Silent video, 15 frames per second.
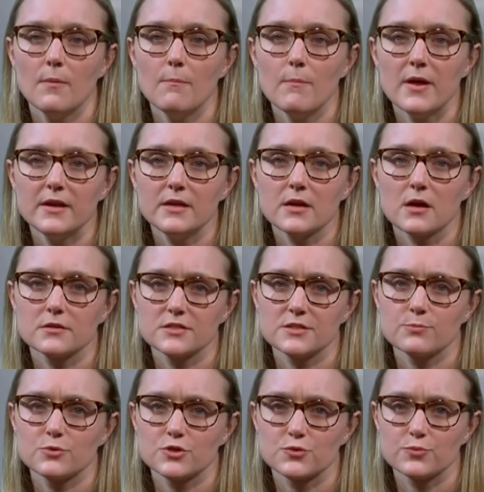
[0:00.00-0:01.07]
Many
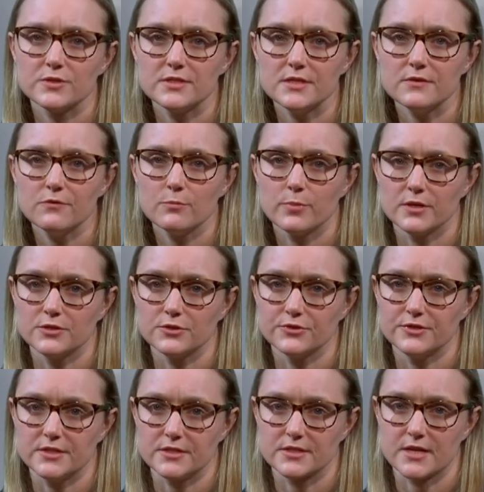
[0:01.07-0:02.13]
customers receive a
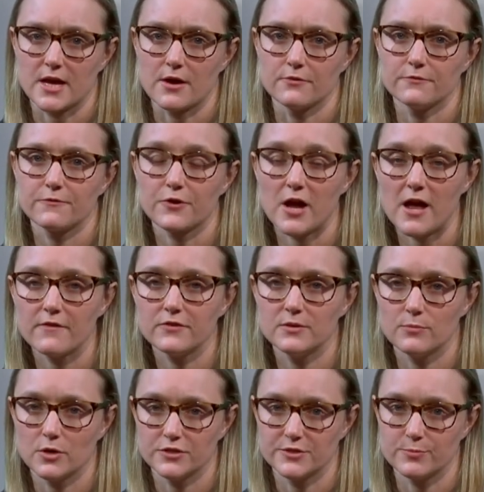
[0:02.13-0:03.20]
bundled discount for
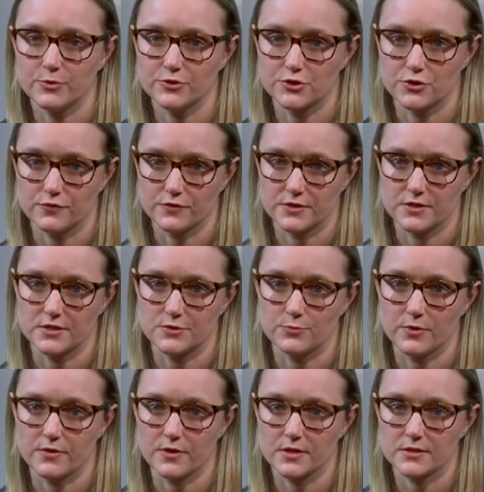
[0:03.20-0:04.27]
having multiple services
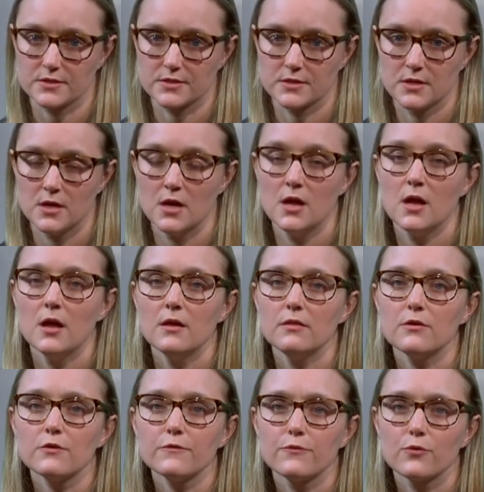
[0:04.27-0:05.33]
with us.
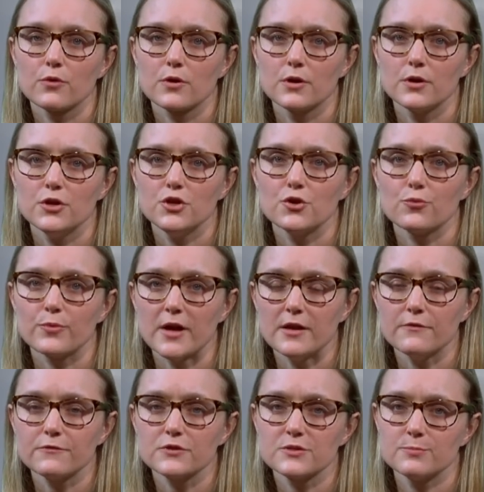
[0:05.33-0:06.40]
Therefore, your
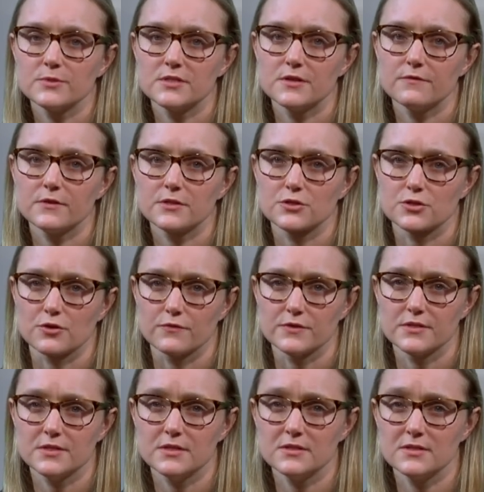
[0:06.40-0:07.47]
rate for specific
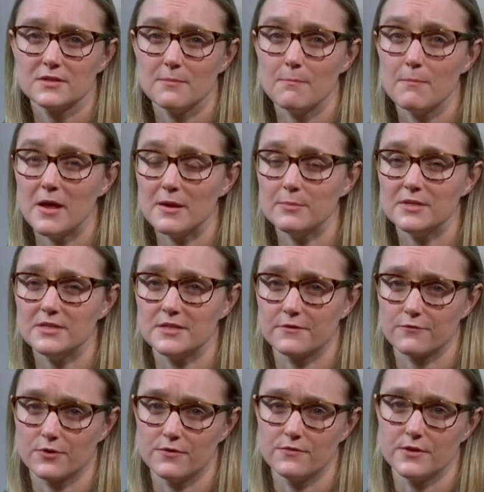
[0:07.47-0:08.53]
services may be
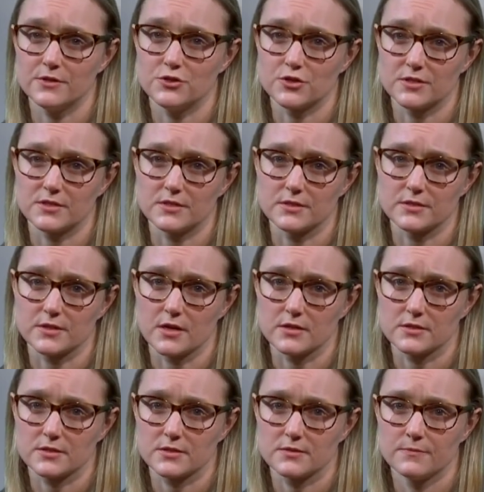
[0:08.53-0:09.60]
different than just
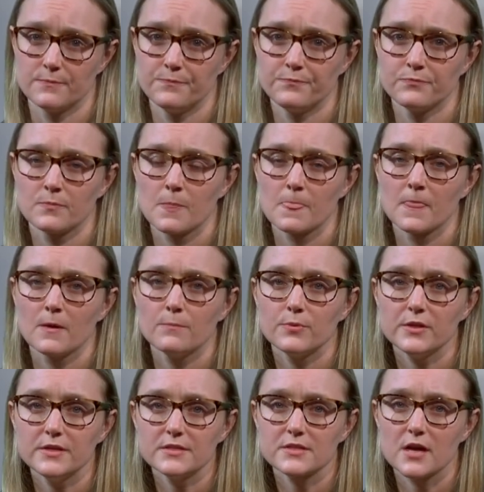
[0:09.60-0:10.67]
discussed.
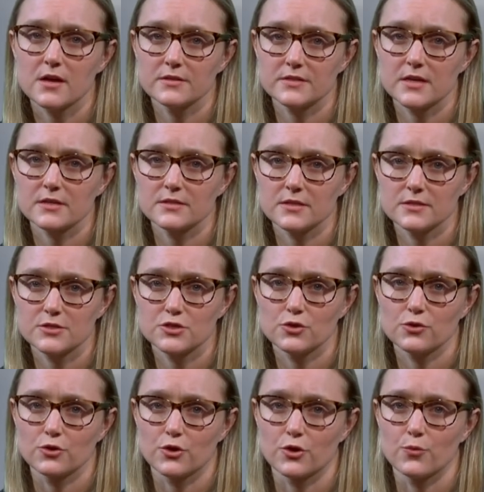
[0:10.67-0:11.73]
Please contact us to
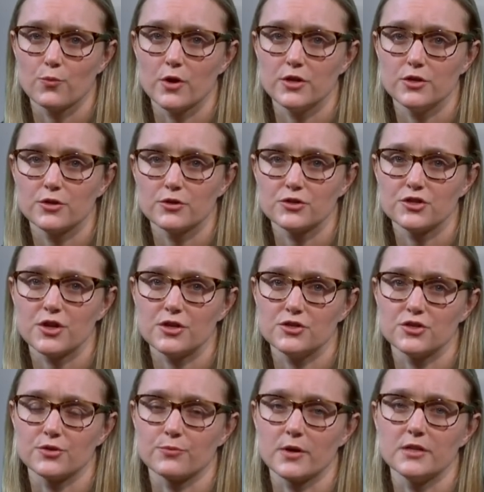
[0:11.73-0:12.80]
learn what your
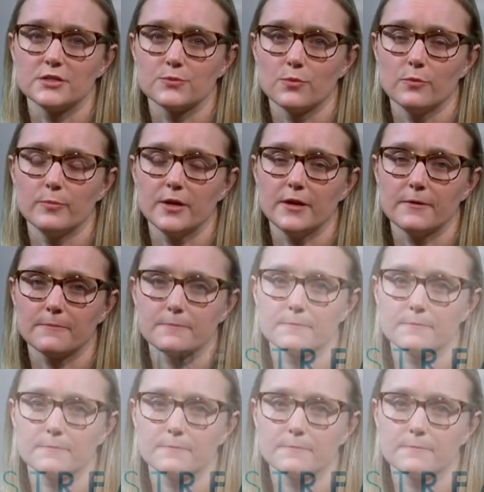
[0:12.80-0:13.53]
change in rates will be.